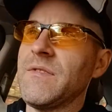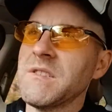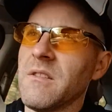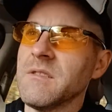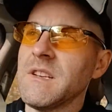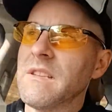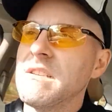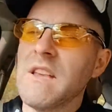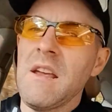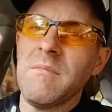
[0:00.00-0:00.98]
starts at the
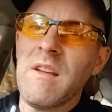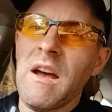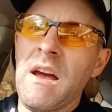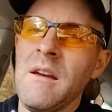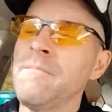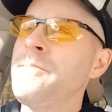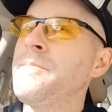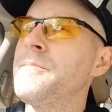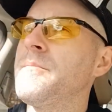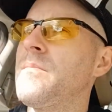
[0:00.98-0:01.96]
same time,
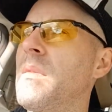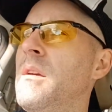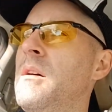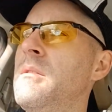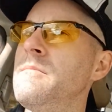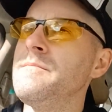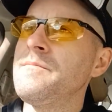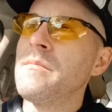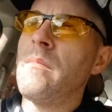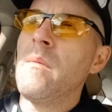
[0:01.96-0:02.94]

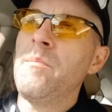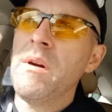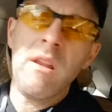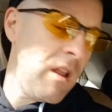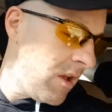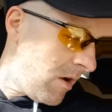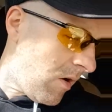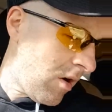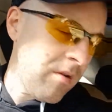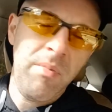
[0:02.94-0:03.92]
but
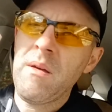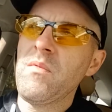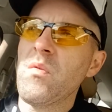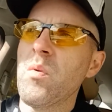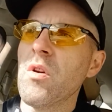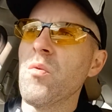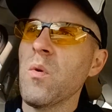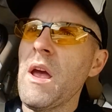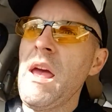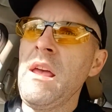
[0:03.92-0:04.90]
our bibs were
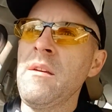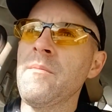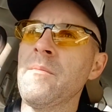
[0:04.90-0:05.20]
gray